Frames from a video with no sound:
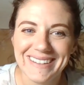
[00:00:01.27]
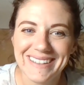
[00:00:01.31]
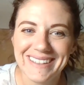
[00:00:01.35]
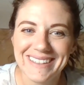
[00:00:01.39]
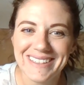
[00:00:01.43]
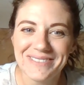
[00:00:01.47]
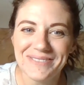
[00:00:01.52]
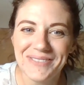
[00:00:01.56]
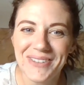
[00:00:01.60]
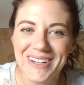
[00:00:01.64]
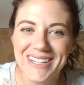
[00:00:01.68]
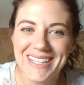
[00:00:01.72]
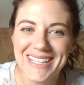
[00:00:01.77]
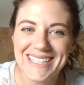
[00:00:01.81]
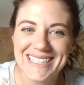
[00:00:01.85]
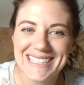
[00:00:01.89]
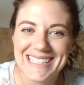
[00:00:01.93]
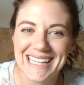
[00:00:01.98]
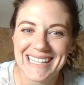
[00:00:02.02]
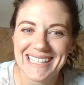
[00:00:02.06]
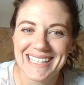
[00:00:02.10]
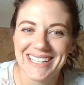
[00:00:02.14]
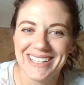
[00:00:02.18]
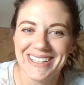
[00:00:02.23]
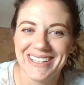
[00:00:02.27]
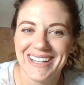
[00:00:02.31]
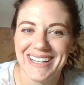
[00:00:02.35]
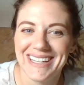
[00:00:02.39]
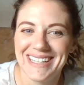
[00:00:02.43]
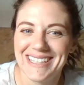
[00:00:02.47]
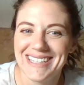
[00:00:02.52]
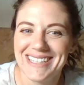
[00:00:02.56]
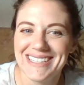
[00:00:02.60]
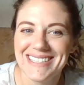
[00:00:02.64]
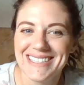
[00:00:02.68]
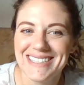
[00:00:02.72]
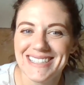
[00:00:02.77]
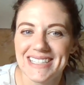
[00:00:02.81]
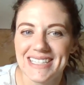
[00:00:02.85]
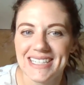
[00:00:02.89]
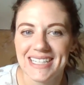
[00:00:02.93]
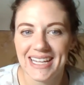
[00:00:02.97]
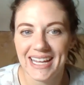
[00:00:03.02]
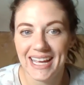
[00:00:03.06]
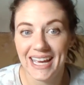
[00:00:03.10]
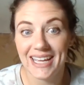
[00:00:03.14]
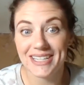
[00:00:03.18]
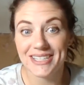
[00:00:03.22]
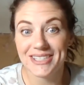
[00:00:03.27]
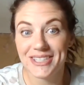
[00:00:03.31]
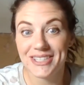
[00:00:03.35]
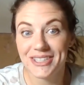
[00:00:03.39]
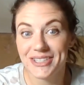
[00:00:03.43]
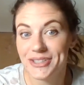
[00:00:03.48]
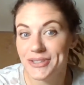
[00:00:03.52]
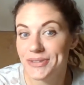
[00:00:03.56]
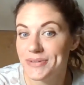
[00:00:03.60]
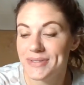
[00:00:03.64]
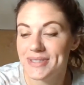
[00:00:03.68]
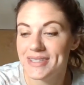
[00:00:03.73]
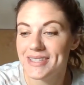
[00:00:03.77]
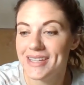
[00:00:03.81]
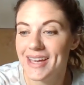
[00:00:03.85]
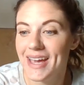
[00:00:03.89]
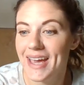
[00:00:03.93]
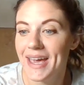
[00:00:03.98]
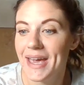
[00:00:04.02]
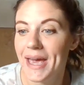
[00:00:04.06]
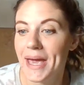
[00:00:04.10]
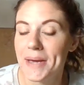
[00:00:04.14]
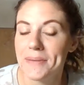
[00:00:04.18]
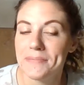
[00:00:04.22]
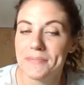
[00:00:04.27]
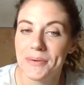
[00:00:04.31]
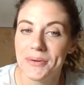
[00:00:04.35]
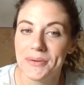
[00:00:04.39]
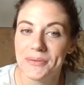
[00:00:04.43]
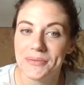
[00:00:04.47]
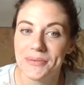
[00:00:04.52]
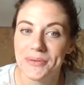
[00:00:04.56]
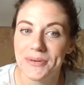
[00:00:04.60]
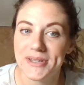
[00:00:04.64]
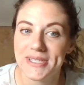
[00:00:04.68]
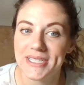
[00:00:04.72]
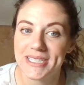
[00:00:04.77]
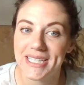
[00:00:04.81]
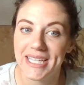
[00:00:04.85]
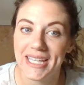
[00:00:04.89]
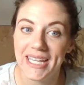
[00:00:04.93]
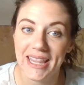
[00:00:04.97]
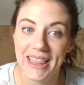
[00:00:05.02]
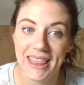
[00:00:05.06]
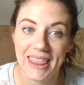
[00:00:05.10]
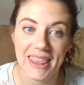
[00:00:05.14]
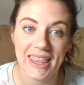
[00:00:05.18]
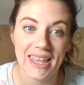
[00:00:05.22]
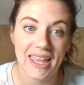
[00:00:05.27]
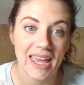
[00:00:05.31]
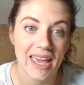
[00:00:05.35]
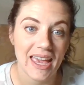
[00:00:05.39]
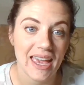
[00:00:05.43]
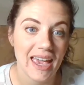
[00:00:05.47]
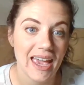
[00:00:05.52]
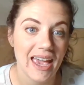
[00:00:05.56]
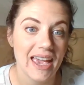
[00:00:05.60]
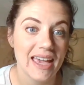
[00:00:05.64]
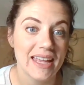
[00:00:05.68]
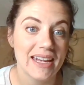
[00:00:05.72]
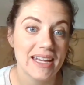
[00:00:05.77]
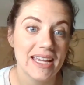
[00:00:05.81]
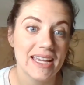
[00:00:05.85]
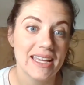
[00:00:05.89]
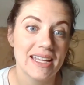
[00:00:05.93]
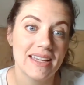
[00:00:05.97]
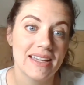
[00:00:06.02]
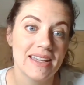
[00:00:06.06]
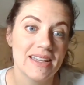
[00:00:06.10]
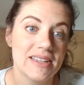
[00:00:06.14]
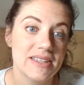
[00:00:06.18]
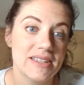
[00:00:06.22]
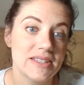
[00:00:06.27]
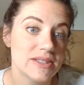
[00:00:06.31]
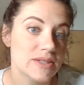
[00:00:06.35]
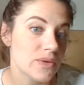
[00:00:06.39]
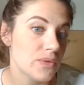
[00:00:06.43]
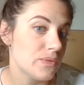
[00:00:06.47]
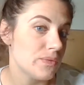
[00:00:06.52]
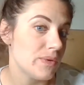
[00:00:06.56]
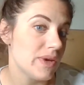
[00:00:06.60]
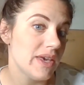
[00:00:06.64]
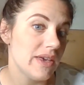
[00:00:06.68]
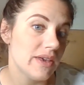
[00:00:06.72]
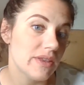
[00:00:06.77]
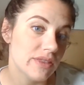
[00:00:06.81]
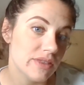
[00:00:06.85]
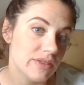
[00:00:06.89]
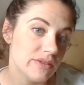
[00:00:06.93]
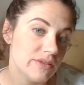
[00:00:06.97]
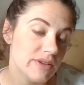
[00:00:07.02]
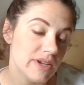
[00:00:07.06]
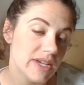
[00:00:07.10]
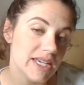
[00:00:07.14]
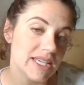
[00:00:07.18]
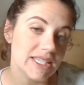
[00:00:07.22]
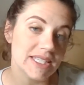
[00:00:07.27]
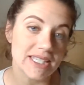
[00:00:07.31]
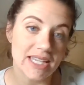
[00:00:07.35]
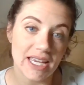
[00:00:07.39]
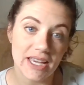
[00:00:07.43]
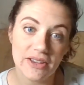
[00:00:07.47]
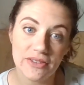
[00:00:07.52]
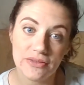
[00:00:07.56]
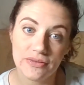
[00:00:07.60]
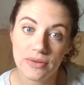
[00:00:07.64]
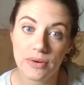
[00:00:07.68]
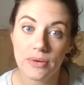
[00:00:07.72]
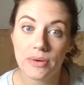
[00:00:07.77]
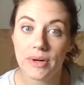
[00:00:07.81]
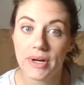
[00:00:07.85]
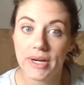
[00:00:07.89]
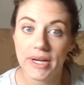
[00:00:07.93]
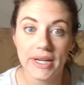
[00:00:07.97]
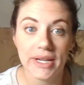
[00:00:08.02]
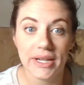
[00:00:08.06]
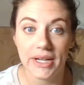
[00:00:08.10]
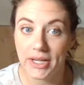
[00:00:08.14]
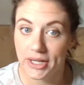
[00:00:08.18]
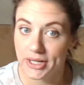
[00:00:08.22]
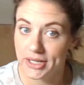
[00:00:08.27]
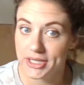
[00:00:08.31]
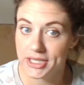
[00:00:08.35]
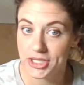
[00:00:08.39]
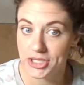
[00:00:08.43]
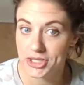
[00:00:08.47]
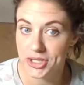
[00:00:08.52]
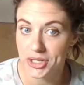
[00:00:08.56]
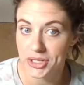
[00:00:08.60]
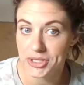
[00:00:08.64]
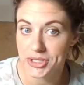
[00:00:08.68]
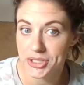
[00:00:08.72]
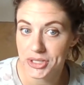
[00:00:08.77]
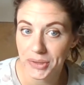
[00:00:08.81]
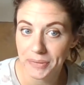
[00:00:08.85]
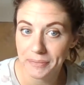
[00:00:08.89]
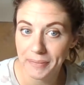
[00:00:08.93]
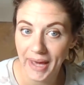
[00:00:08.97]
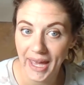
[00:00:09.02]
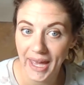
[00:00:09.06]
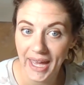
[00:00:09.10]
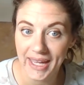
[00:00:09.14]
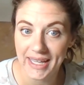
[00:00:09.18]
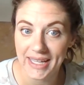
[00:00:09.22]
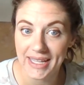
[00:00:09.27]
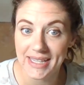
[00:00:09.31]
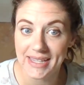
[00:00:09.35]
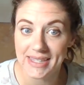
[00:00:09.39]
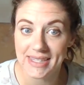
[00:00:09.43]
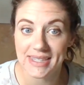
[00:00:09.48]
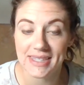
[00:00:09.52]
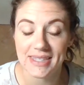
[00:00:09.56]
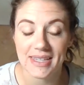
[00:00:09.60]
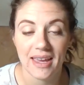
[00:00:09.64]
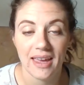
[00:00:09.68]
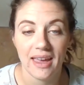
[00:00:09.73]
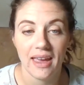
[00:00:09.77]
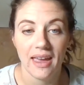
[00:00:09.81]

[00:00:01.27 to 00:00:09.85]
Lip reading: Good morning, second graders. Today is Tuesday, April 14th, and it is week 3, day 4 in our instructional packets.